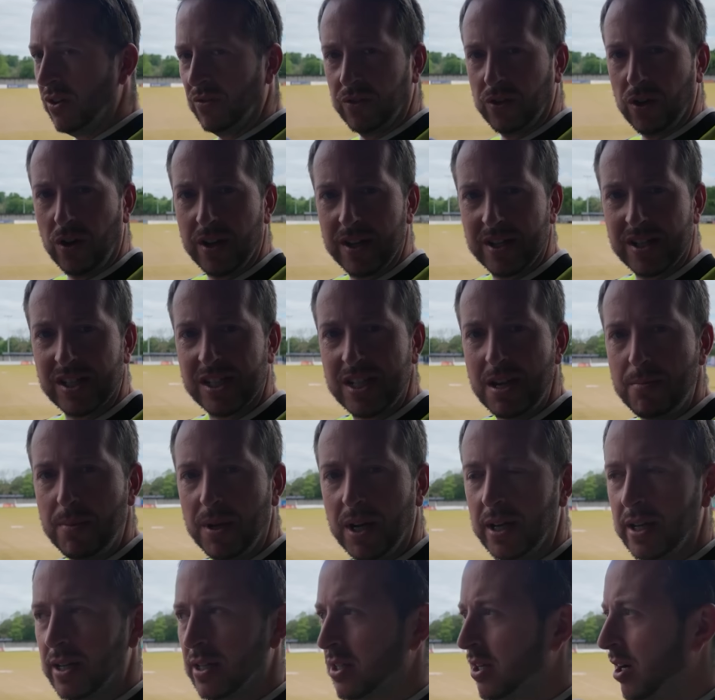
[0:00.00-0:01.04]
you've got a
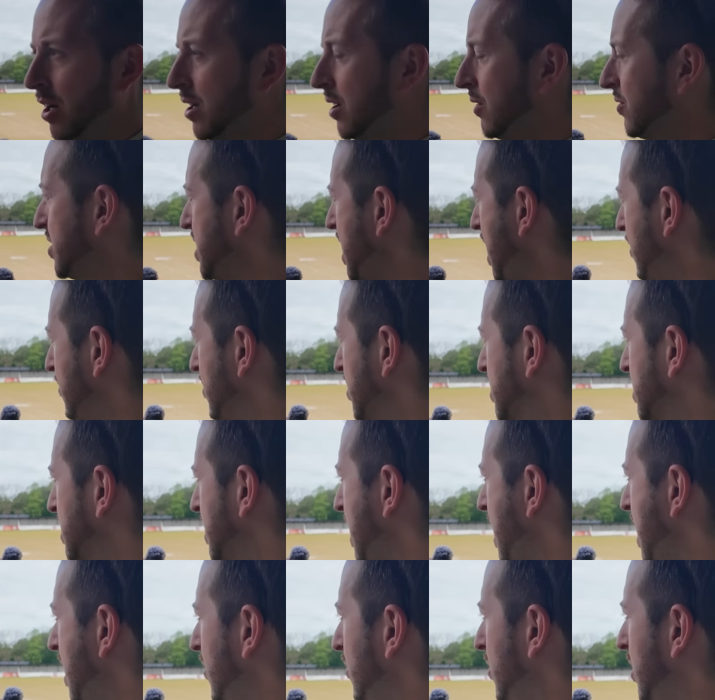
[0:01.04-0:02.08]
similar kind of
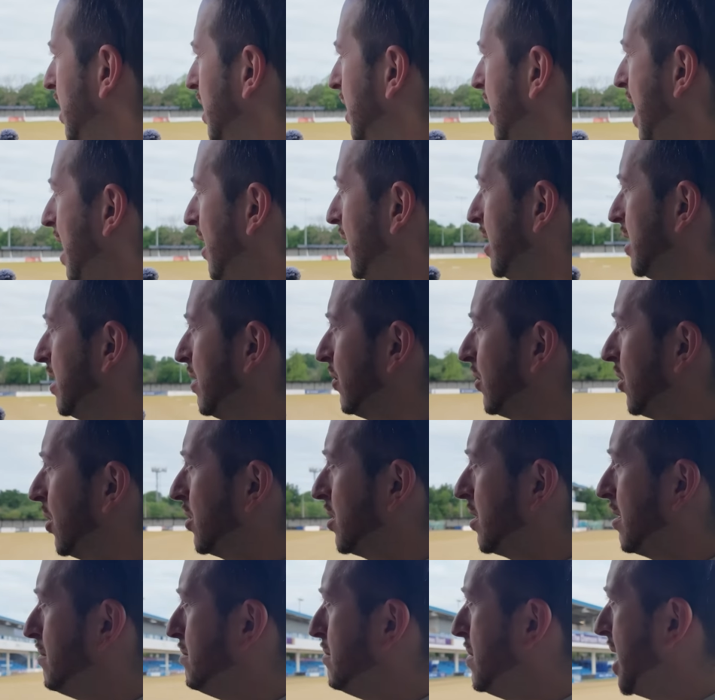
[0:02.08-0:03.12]
terracey area, and then you've
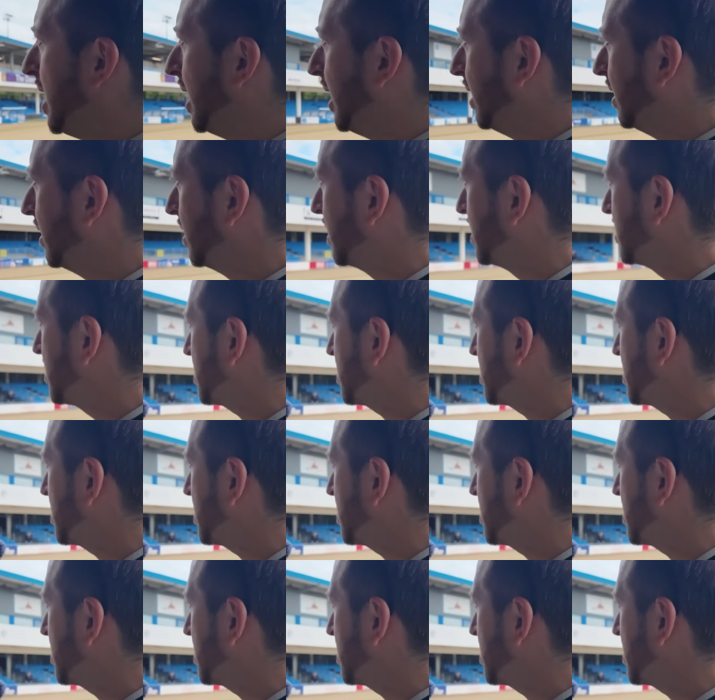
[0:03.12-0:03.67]
got your main